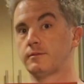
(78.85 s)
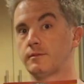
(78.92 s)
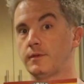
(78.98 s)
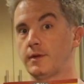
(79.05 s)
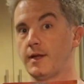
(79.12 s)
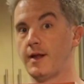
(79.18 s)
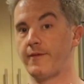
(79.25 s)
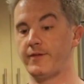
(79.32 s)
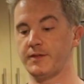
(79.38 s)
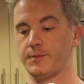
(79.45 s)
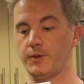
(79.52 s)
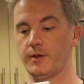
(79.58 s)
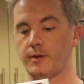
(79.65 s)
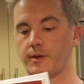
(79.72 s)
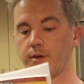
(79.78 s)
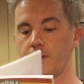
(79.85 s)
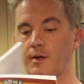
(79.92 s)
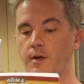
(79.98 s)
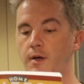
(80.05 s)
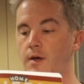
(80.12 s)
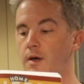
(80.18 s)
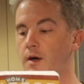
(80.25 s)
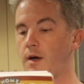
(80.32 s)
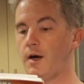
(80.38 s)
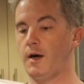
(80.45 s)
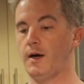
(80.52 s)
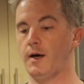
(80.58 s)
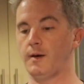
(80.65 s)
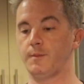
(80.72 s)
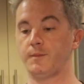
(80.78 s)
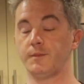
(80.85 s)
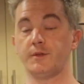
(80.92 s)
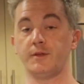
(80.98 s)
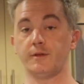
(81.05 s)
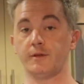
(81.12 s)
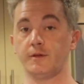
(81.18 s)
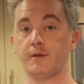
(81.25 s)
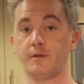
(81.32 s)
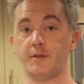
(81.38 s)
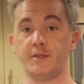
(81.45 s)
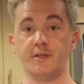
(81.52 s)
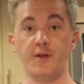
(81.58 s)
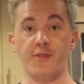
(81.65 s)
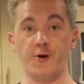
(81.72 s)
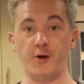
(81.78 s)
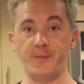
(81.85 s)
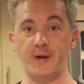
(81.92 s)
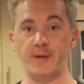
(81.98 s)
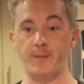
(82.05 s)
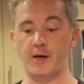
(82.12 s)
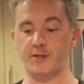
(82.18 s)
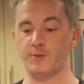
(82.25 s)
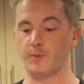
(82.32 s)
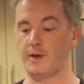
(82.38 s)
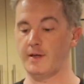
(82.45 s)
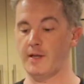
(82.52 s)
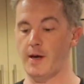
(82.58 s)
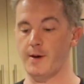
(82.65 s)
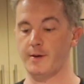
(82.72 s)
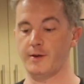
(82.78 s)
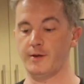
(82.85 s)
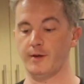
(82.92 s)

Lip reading: Love this book. This is a 30-minute mozzarella.